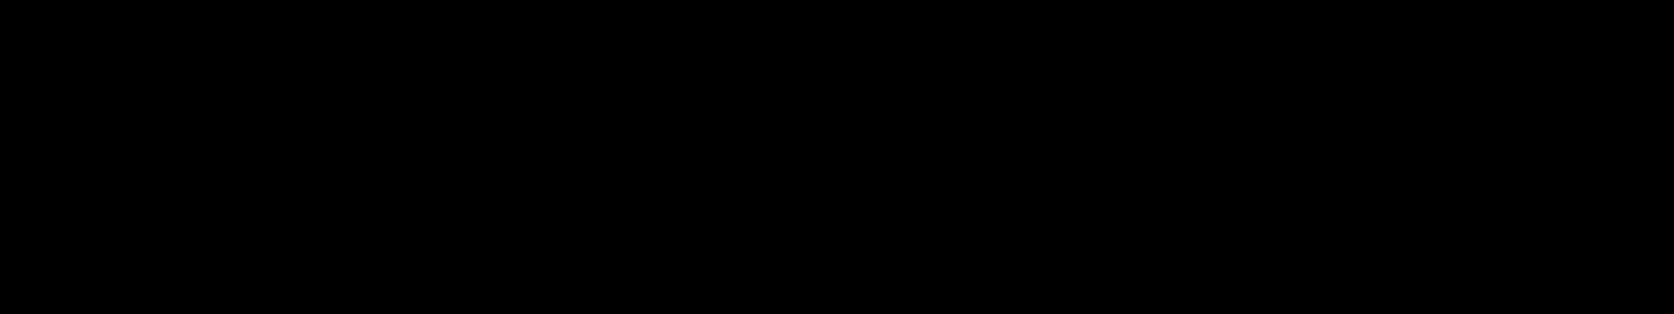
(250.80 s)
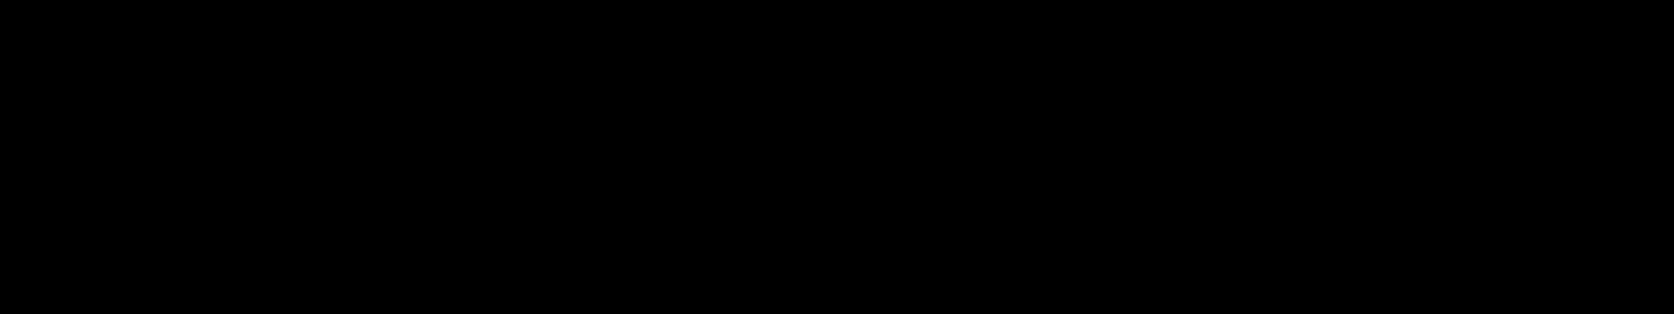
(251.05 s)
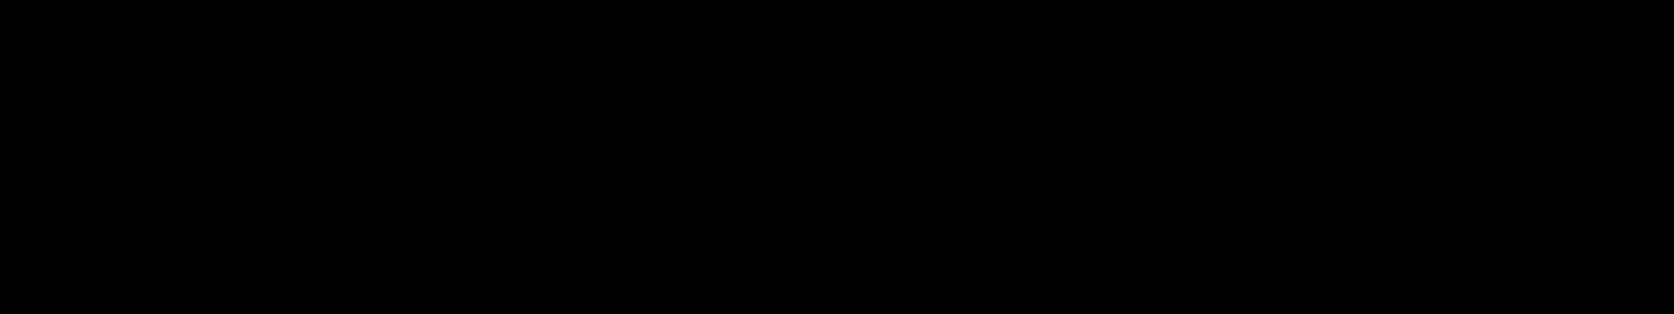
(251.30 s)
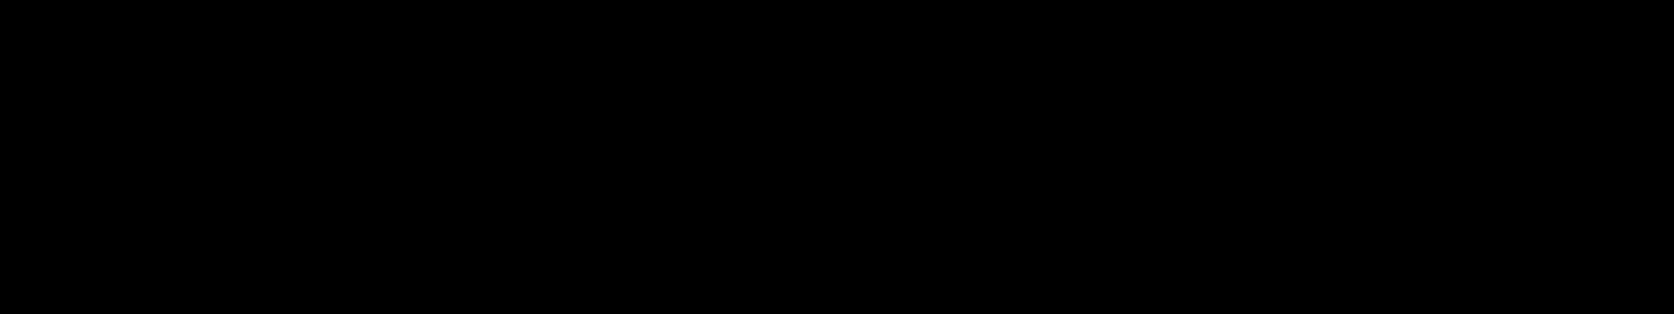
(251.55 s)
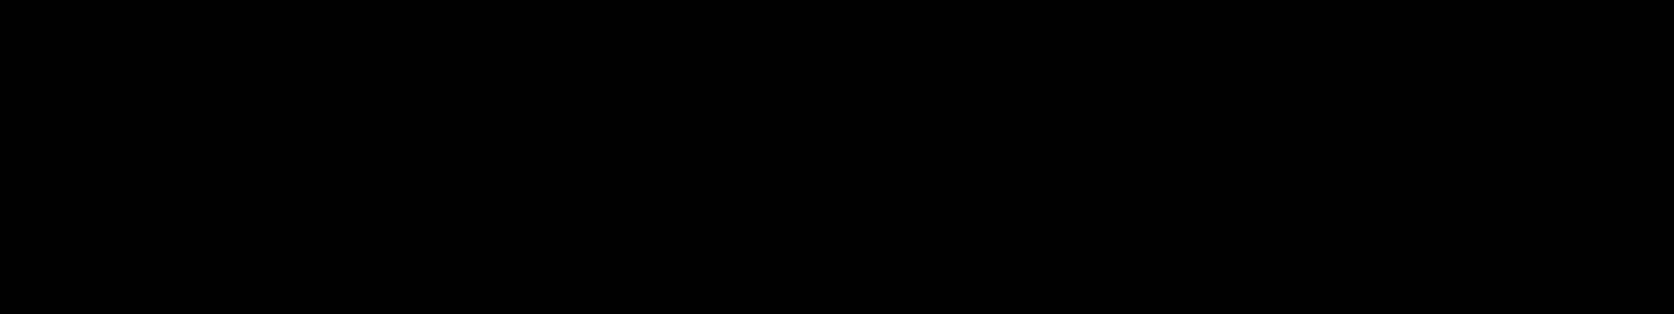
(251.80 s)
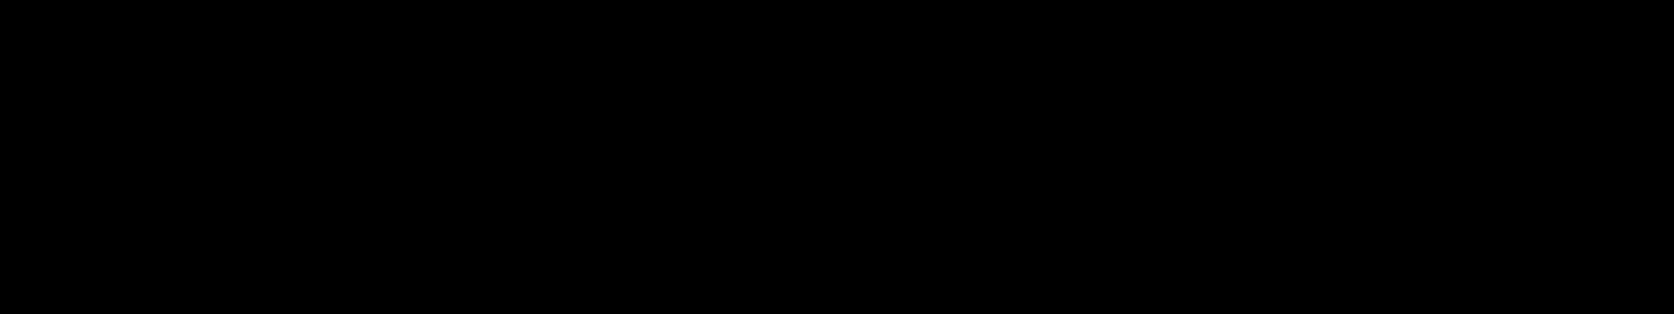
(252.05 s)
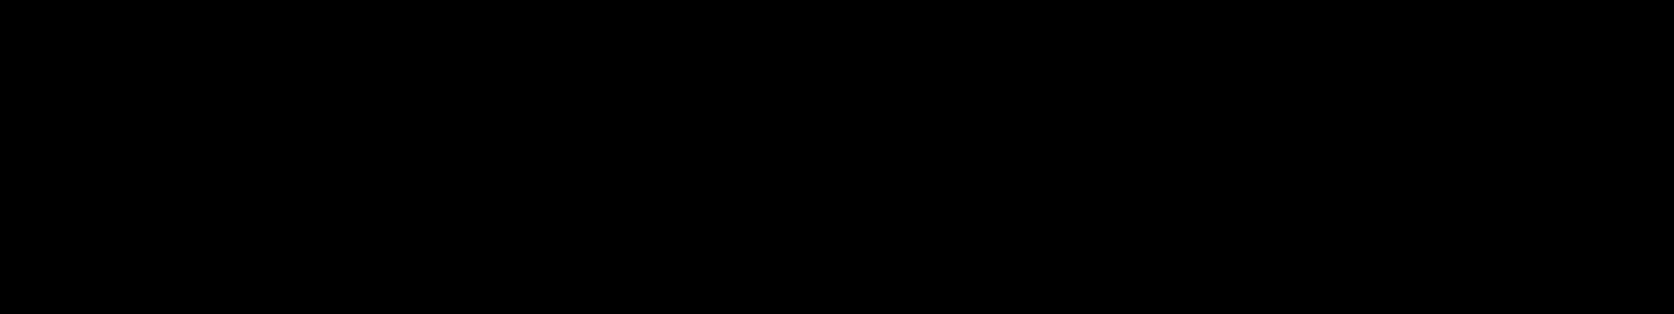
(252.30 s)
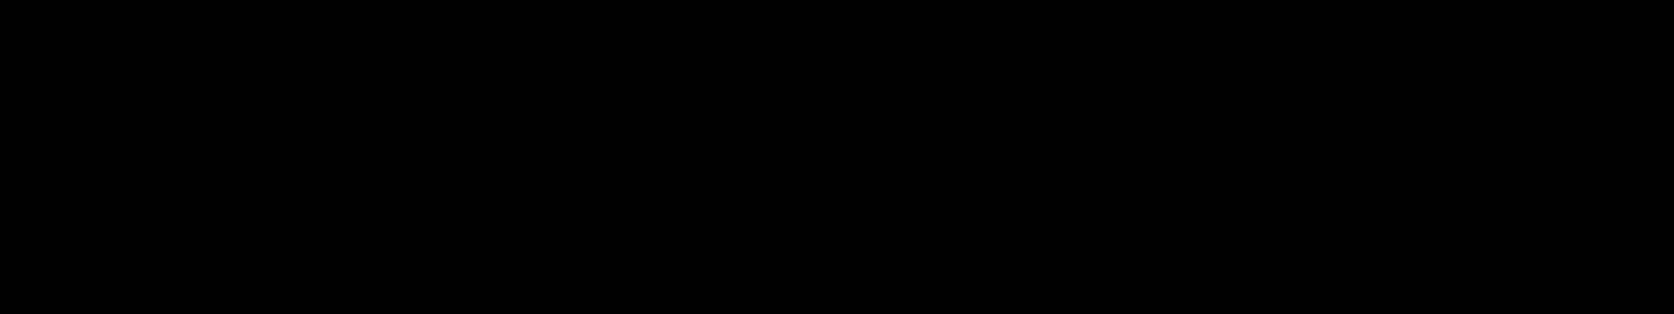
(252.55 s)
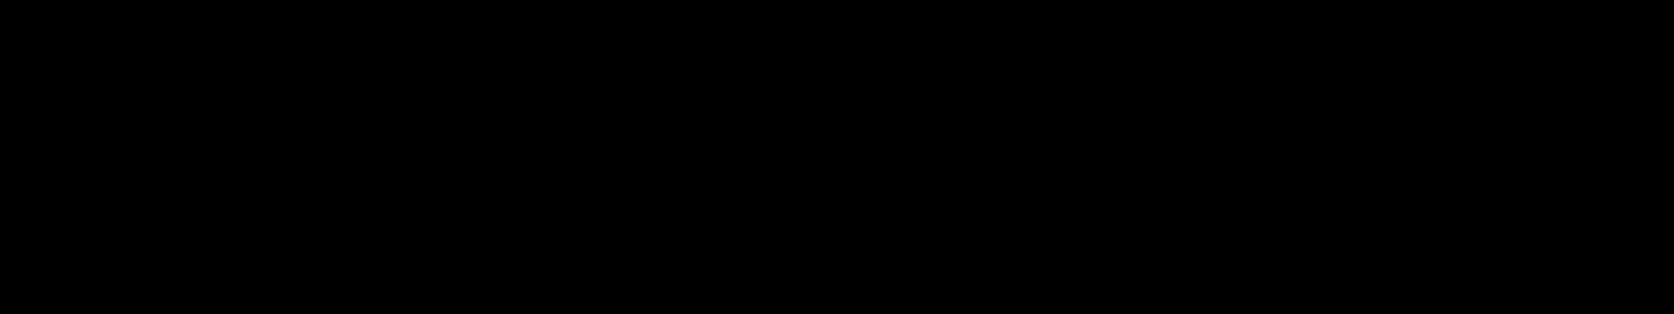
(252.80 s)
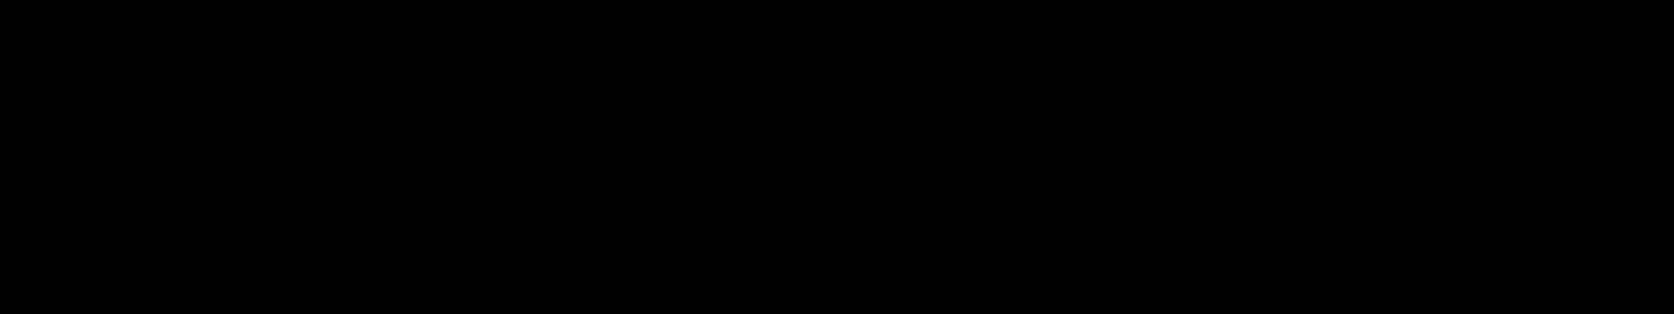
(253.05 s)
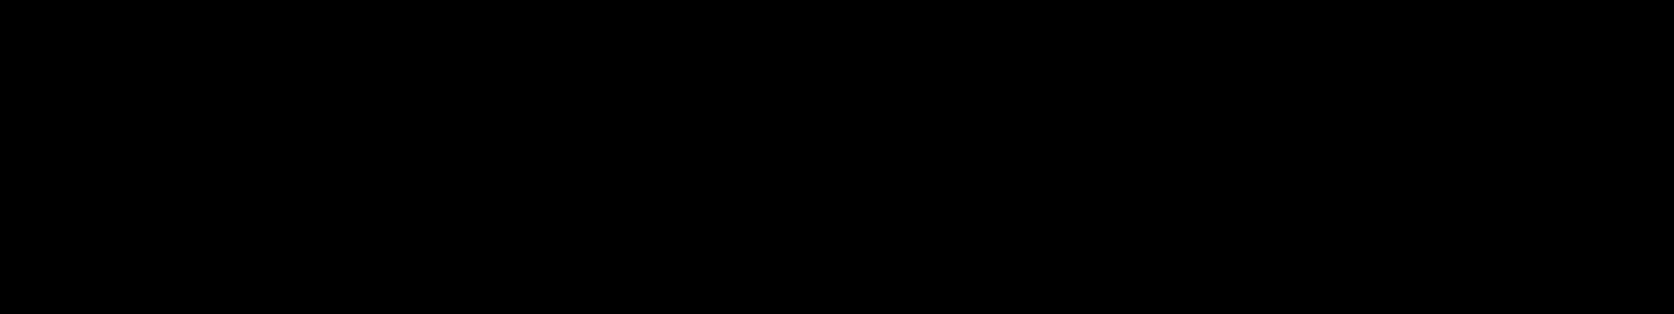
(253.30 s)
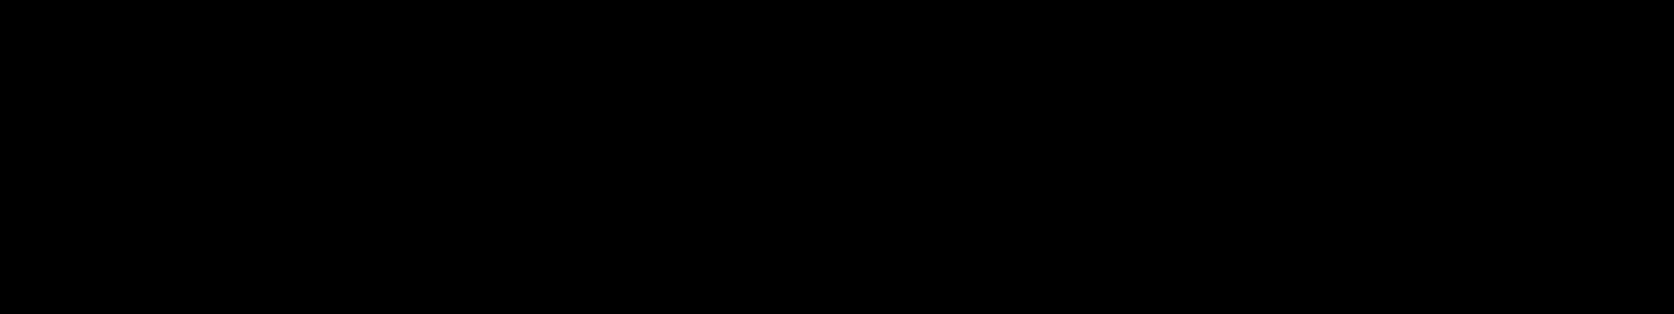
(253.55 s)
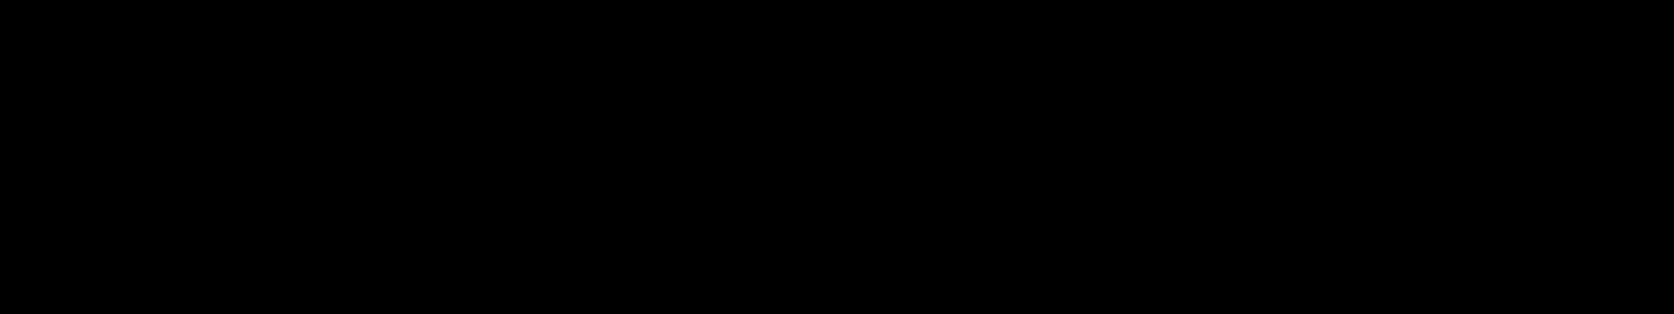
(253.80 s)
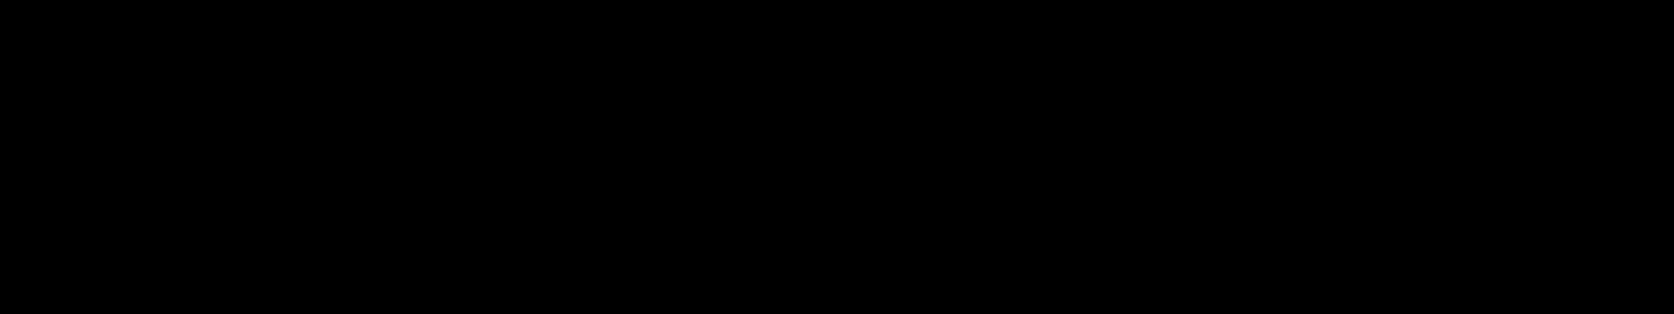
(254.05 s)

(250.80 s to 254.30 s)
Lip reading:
Nobody's mouth can be seen.